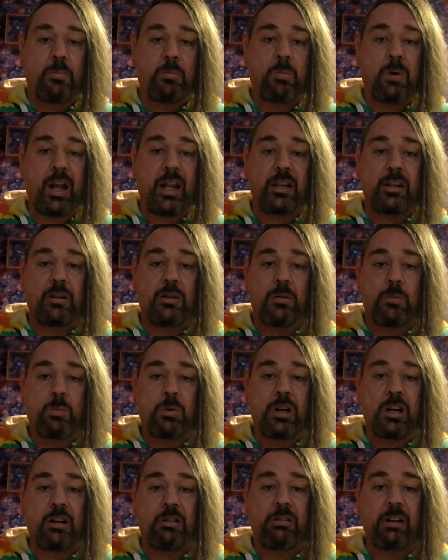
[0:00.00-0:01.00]
when
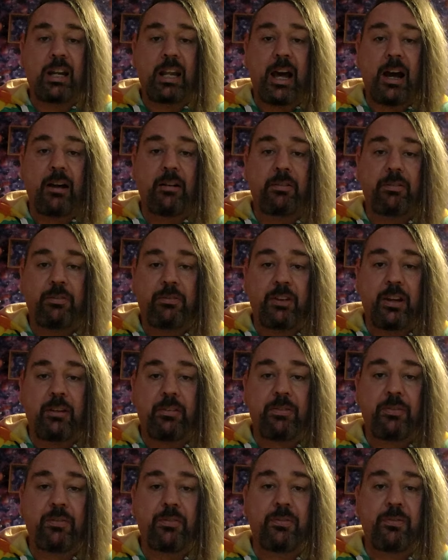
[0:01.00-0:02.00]
we're in our
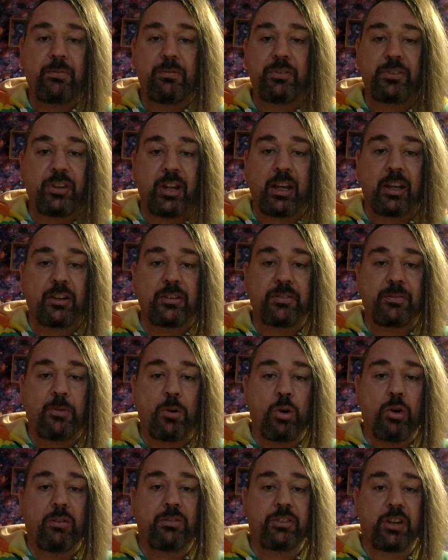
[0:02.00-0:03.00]
5th, 6th,
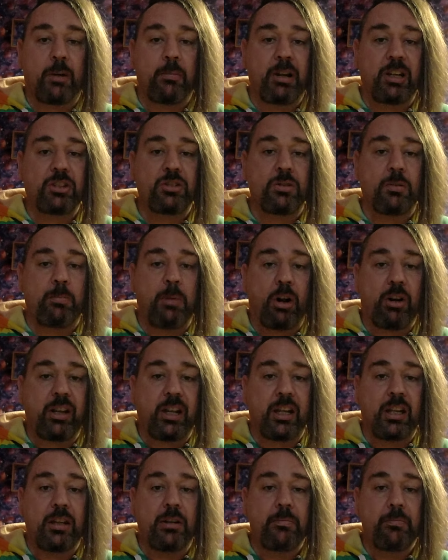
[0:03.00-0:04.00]
4th dimensional
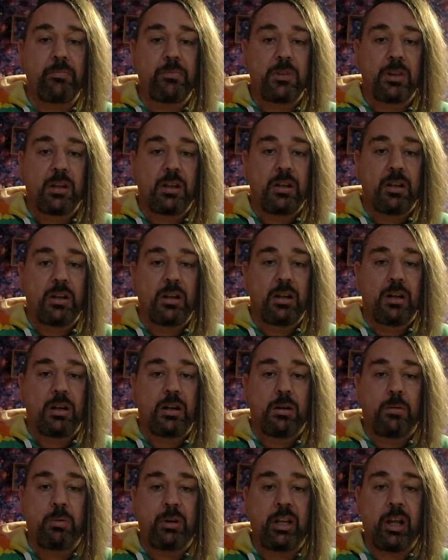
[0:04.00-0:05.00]
body,
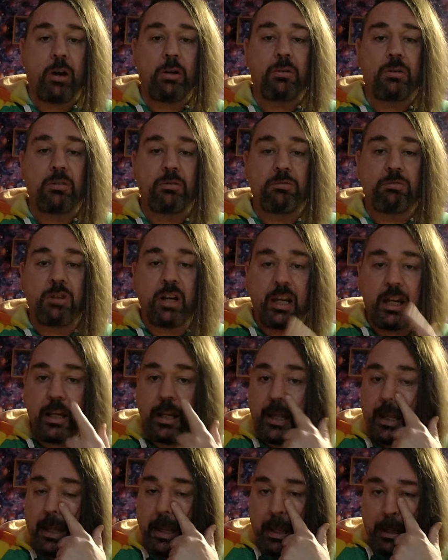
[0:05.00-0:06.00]
we don't
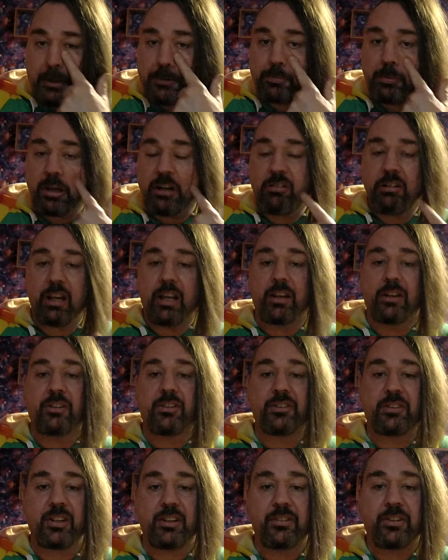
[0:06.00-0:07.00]
really
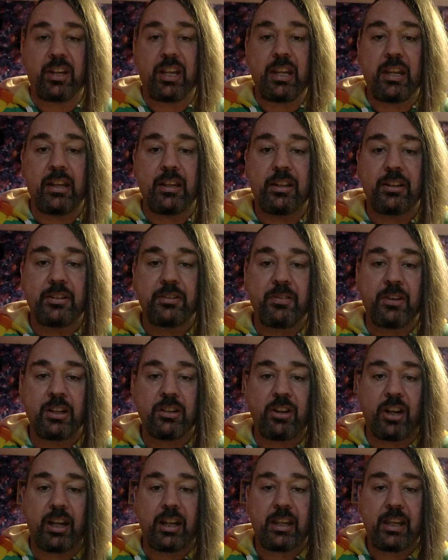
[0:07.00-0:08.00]
experience disease,
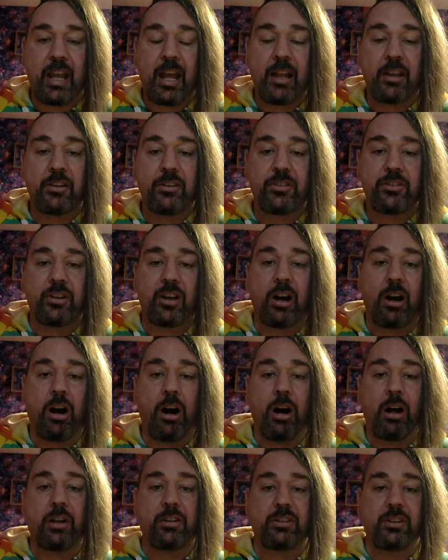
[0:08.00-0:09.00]
things like cancer,
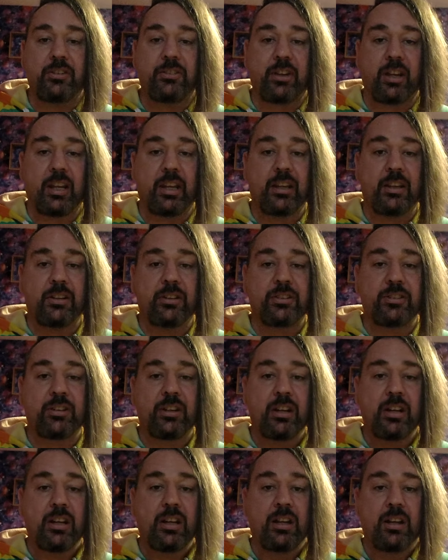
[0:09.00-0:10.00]
heart disease.
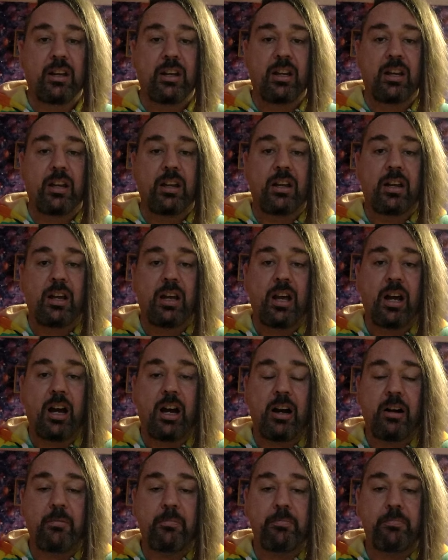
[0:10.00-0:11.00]

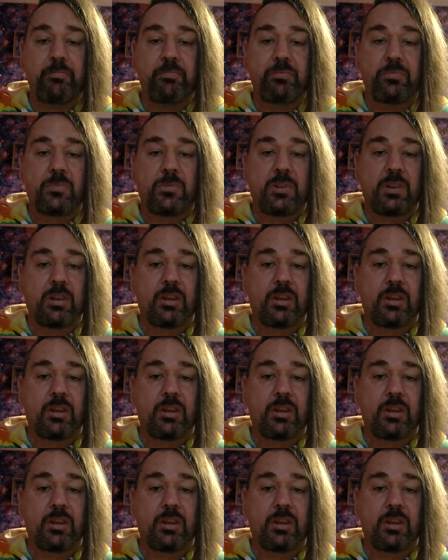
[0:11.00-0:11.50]
And